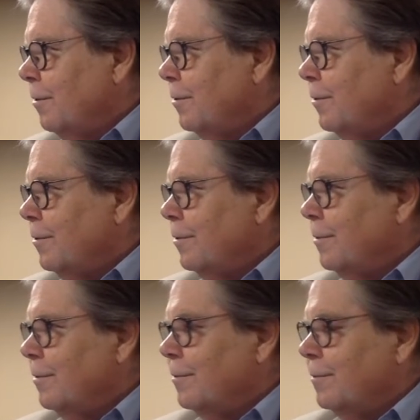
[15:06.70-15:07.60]

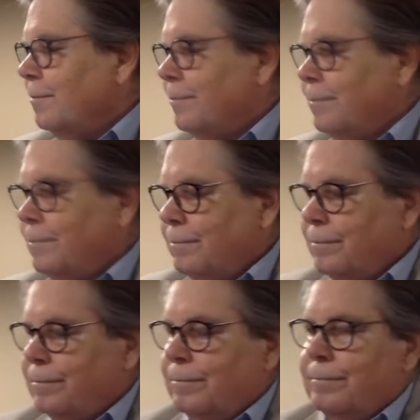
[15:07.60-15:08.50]

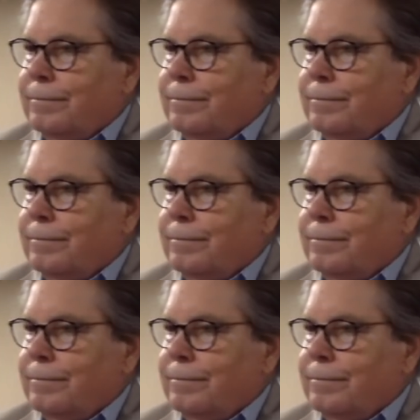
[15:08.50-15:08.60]
(no one is talking)